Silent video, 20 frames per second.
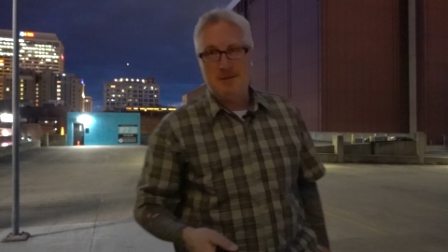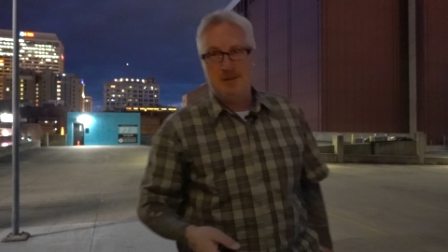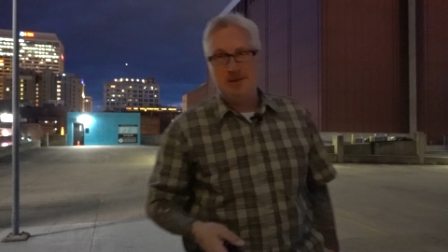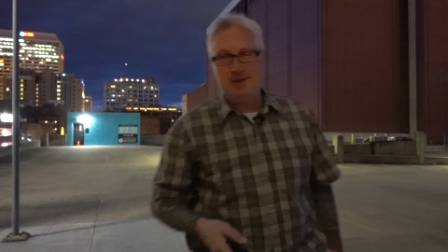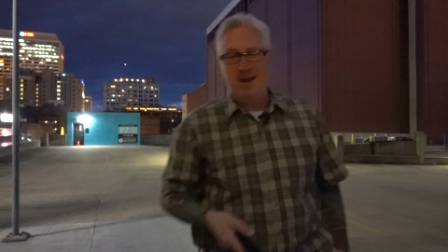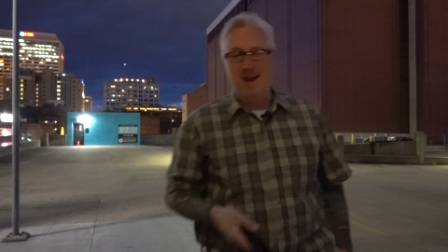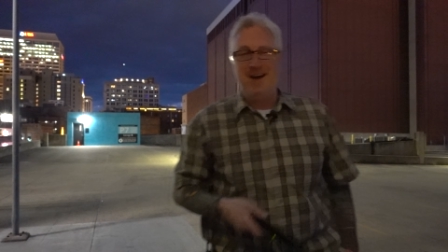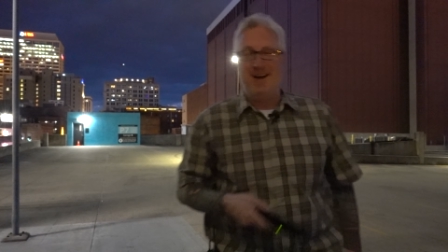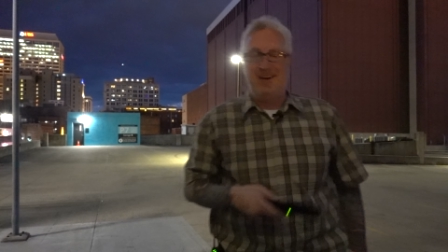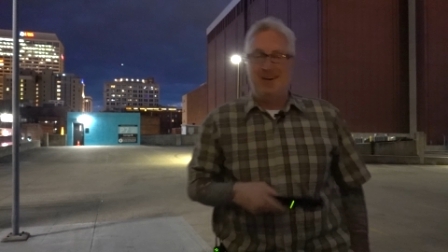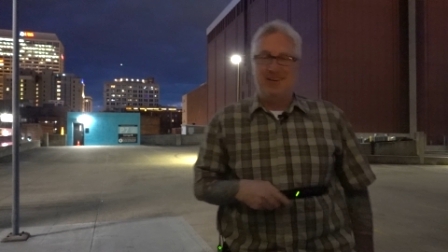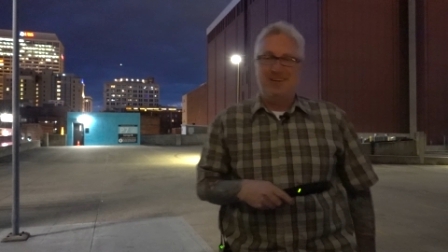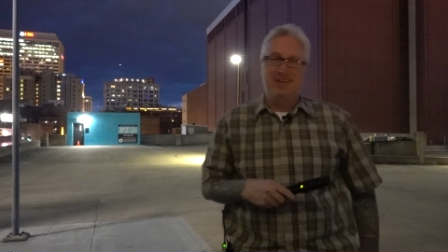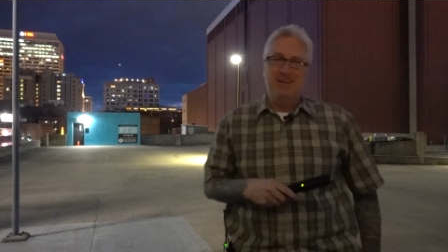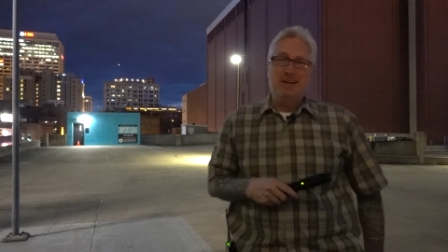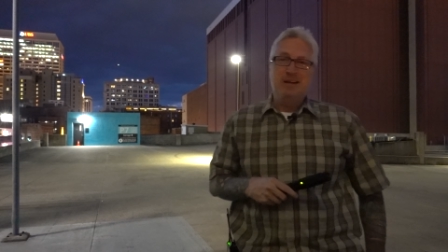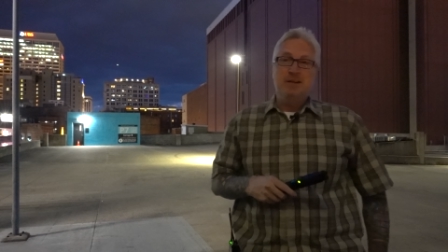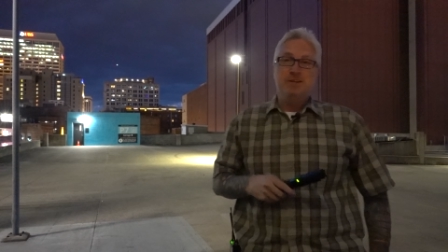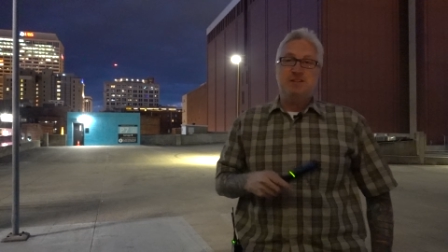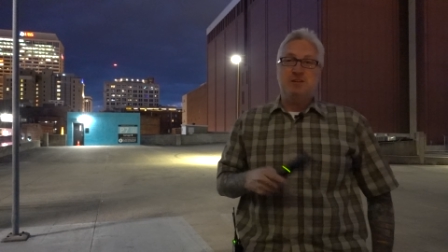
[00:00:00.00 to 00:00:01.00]
No,
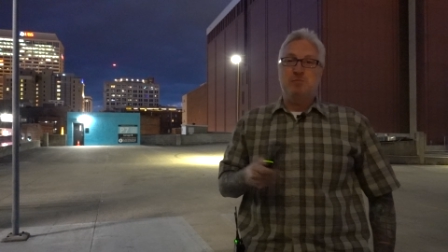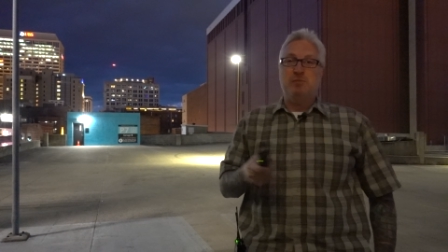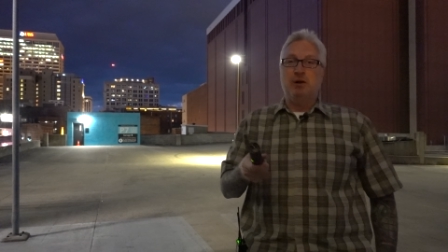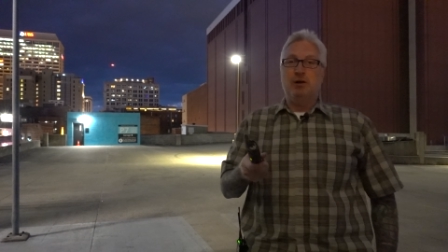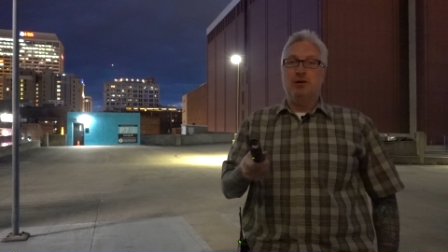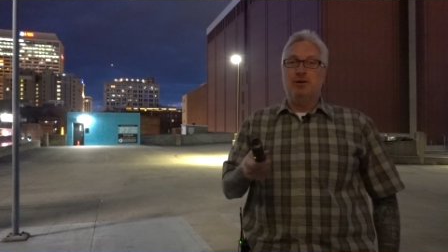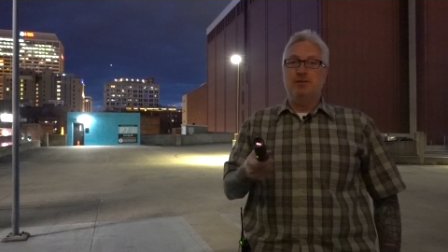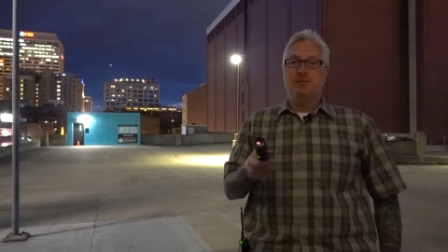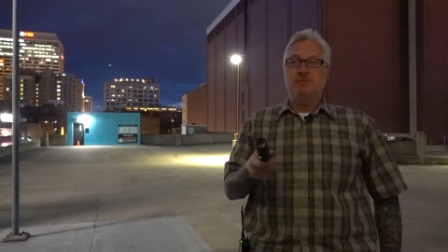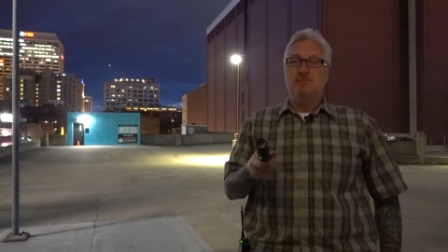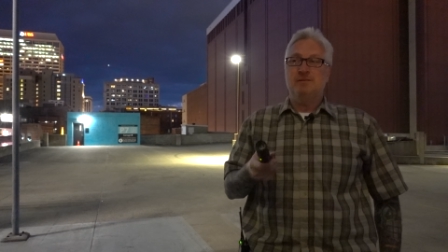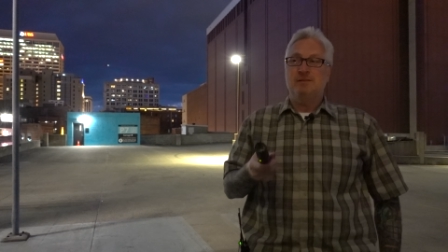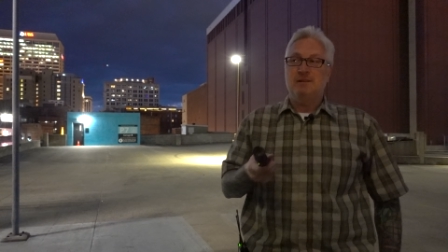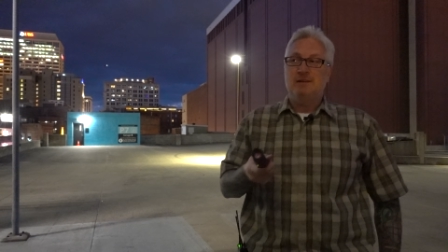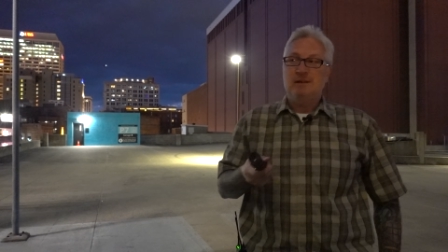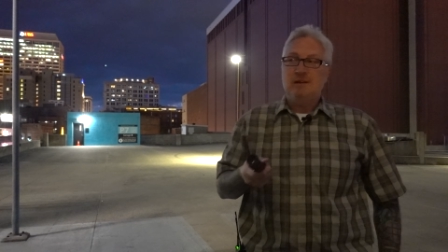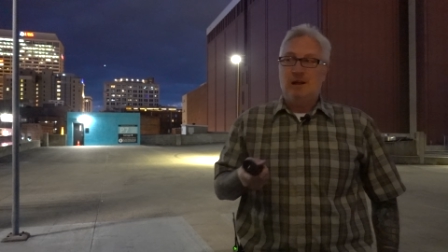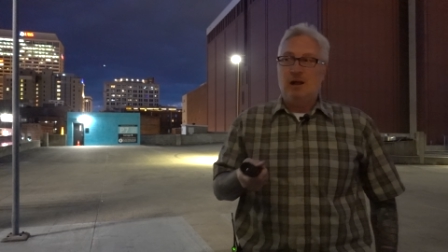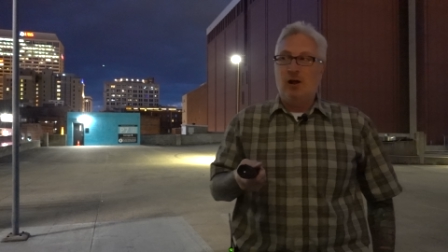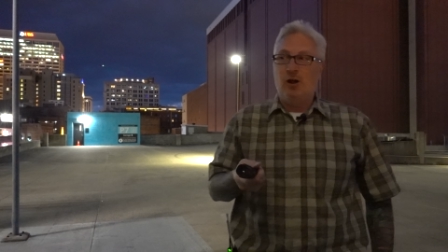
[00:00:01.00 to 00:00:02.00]
to burn
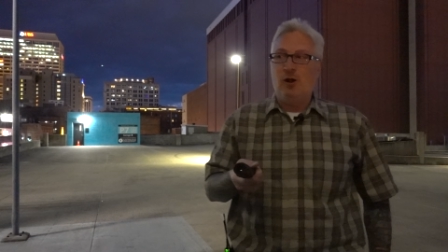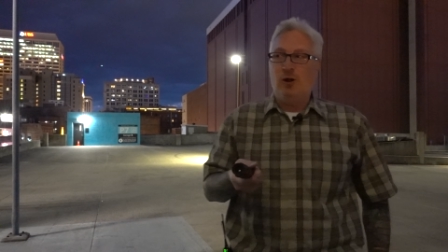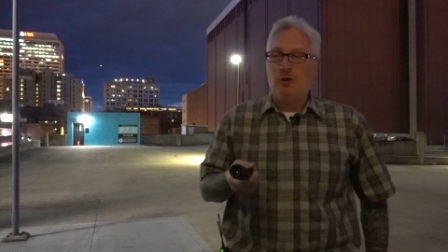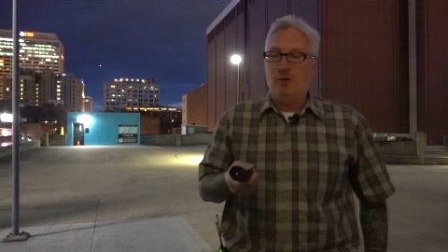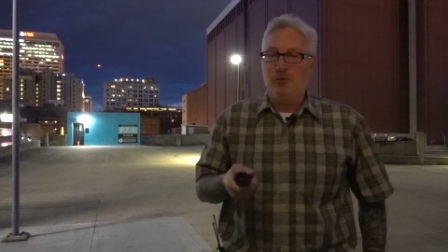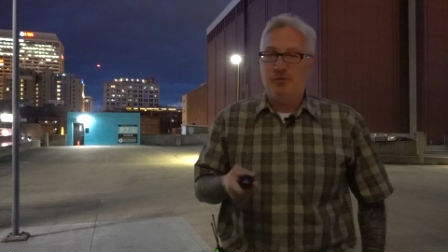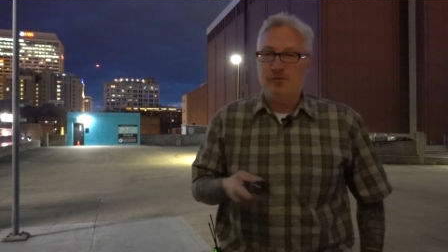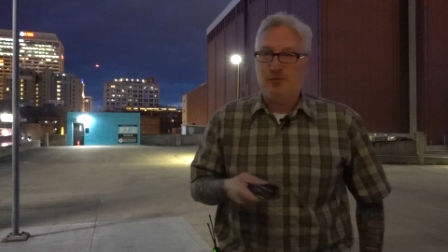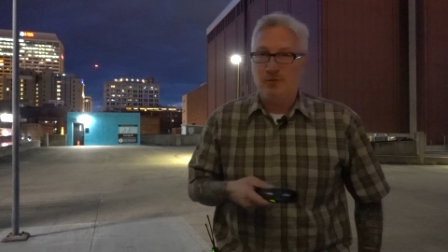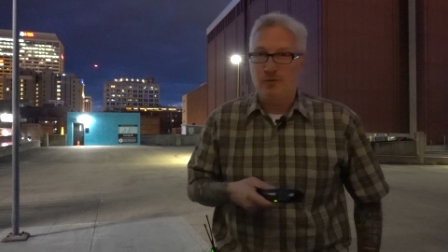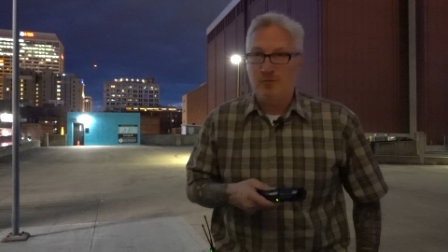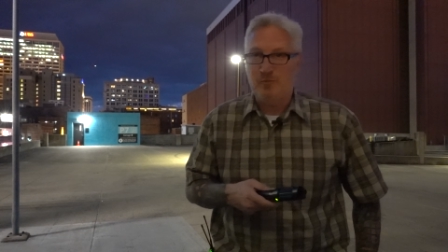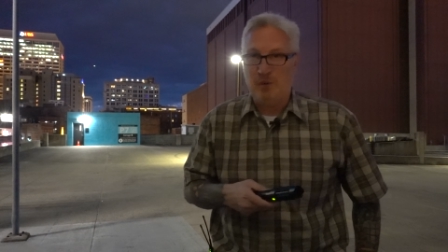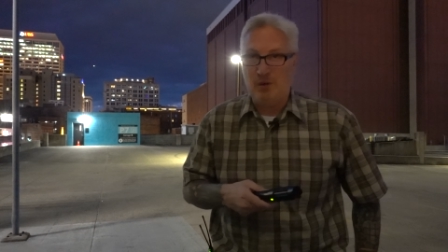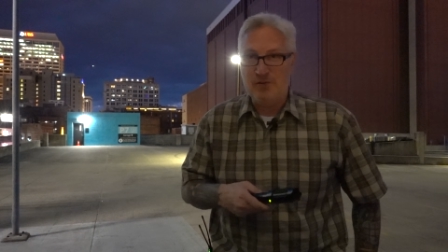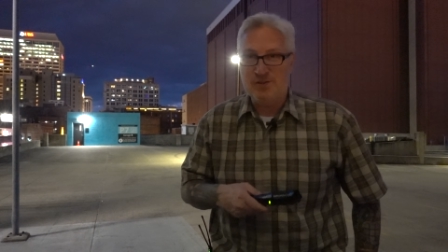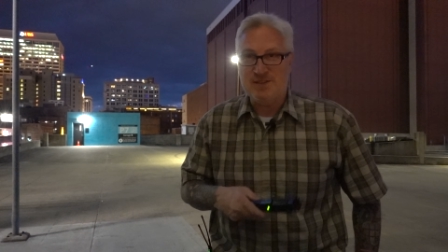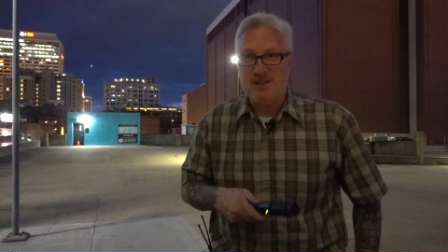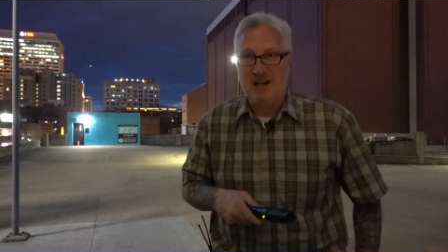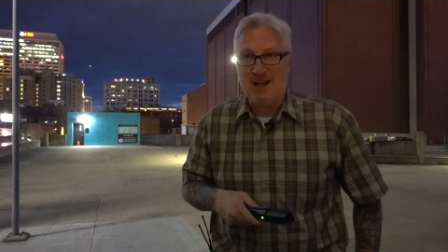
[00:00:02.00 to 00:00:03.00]
a hole through
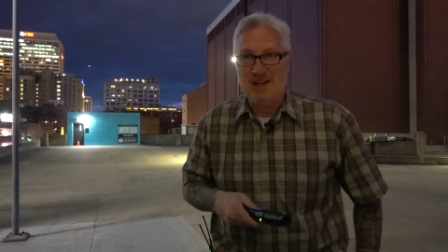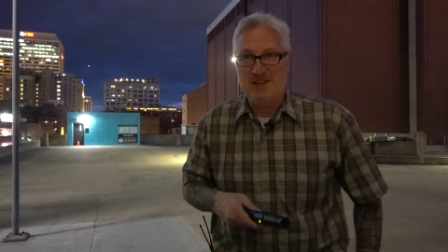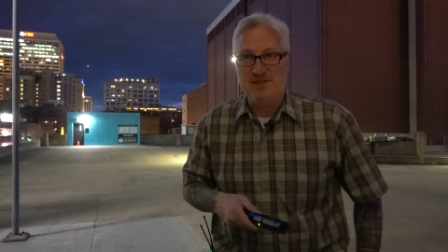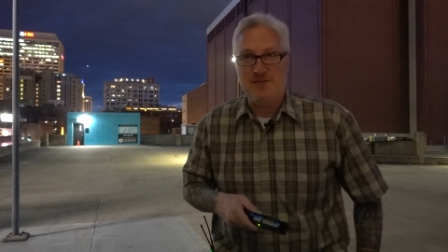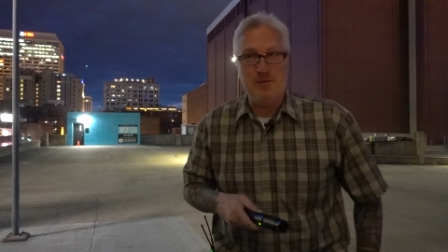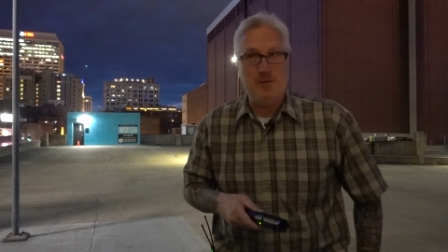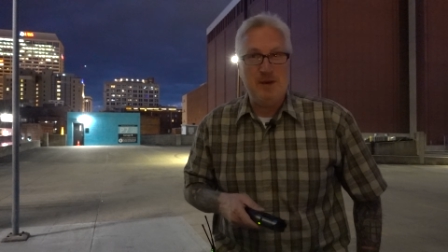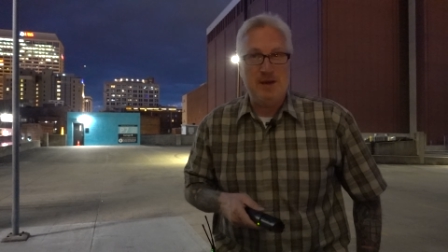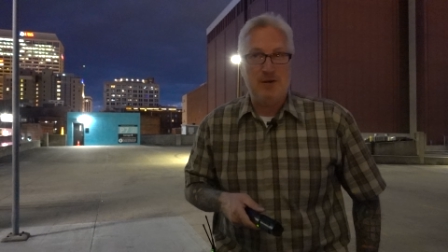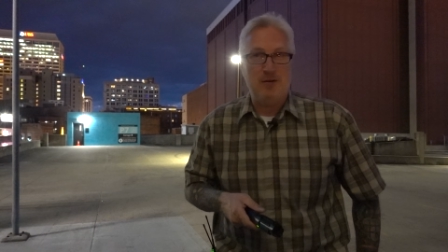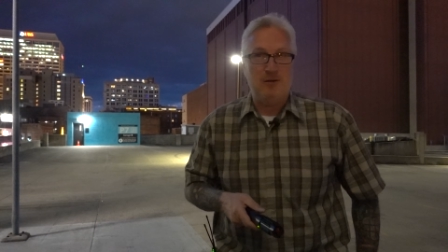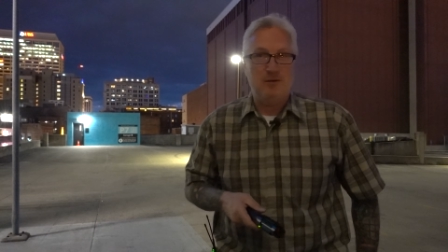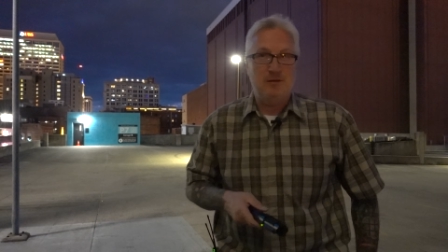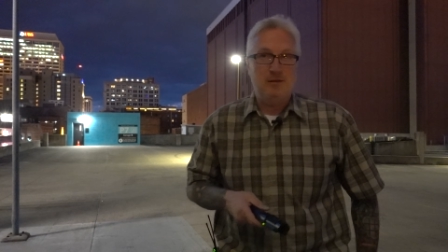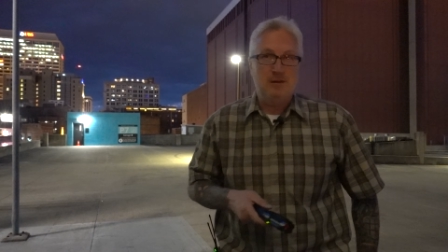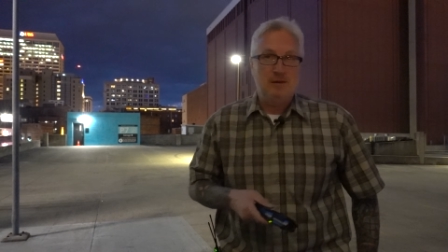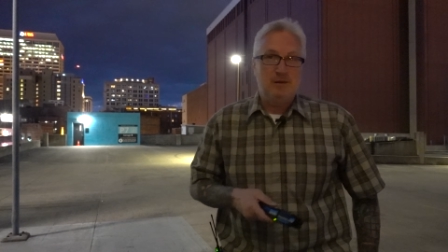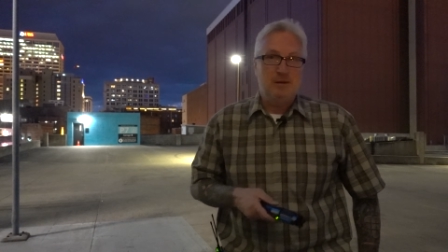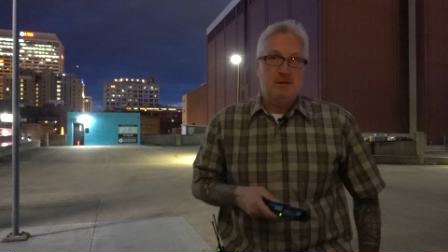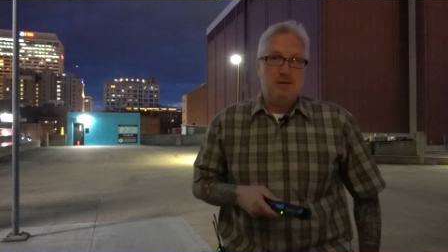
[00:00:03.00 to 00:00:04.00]
both sides of a metal
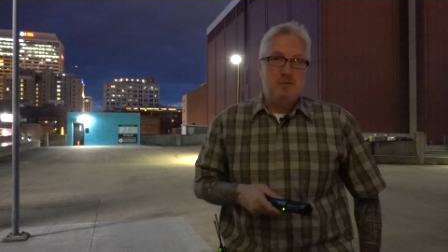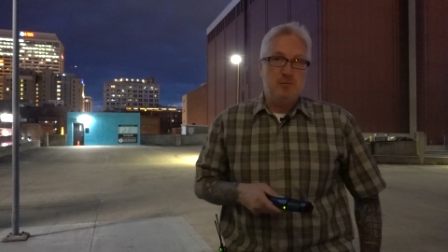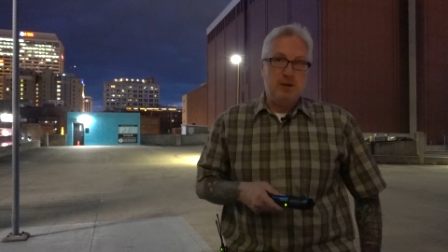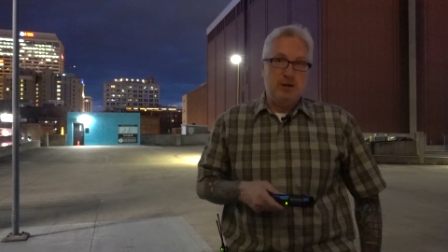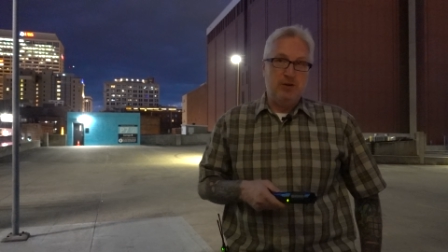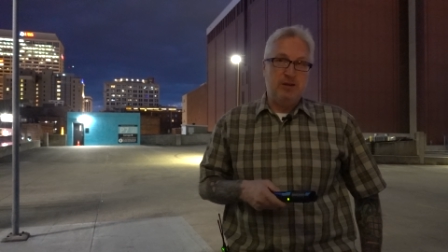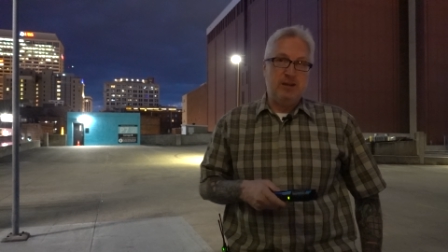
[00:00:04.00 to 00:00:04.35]
beer